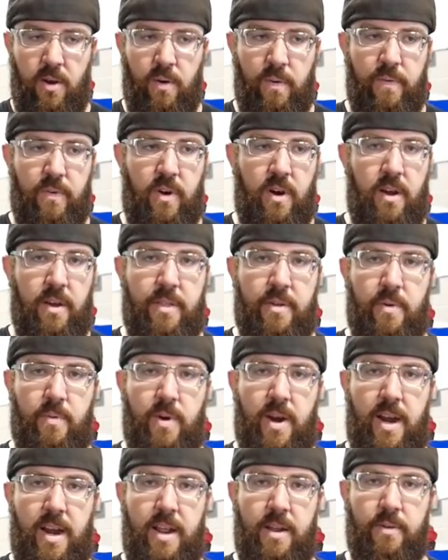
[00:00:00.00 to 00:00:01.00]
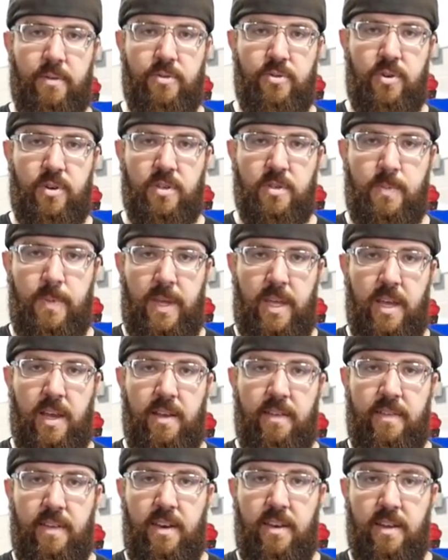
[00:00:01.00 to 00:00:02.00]
over other right angle drills
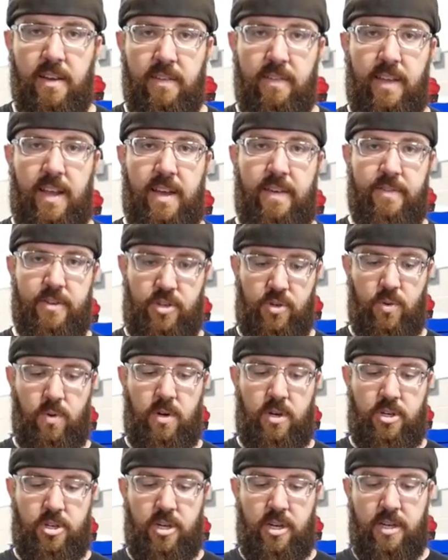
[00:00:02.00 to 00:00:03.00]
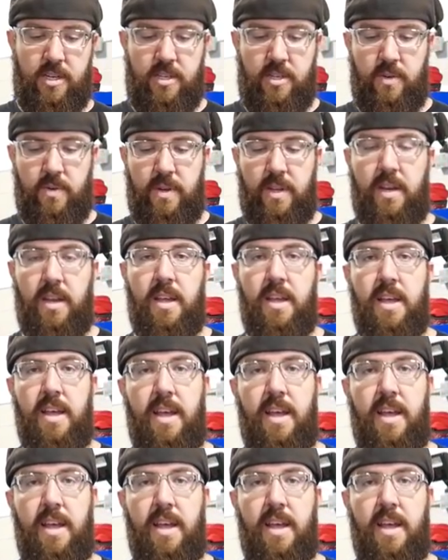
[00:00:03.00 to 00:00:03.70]
because it does have a shorter chuck to it